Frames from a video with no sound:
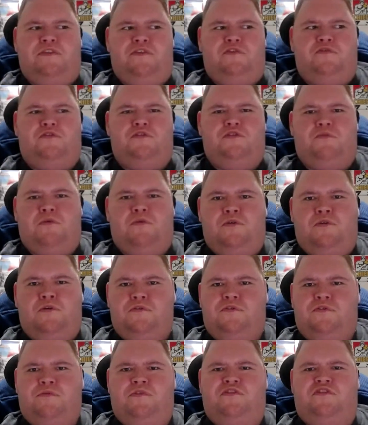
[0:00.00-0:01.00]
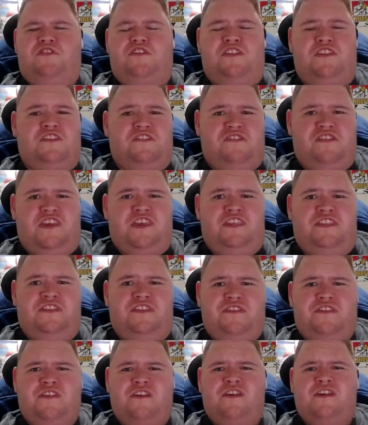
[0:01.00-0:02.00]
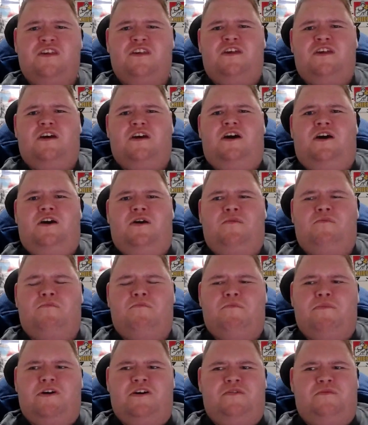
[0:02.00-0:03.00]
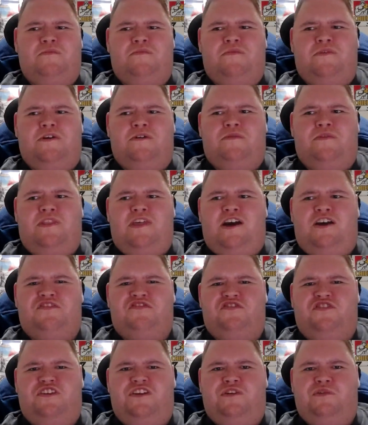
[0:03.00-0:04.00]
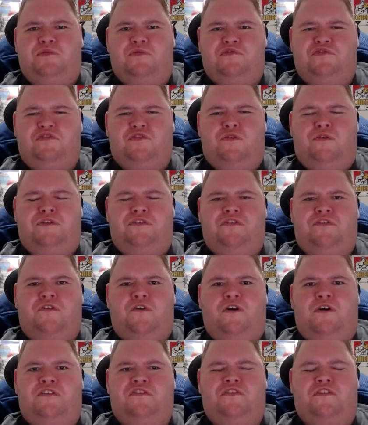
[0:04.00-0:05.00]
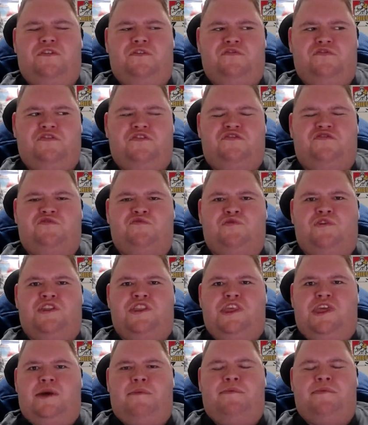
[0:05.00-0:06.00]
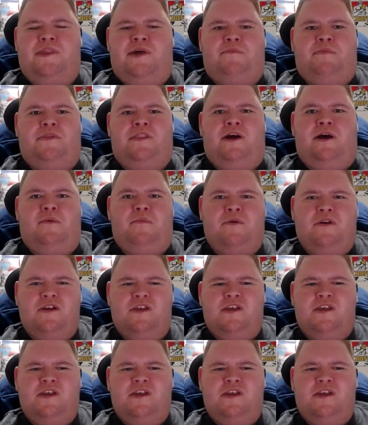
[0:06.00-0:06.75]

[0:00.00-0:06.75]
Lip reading: incredible, especially in the tens. But man, last year he was showing signs and it was just trending up and up and up.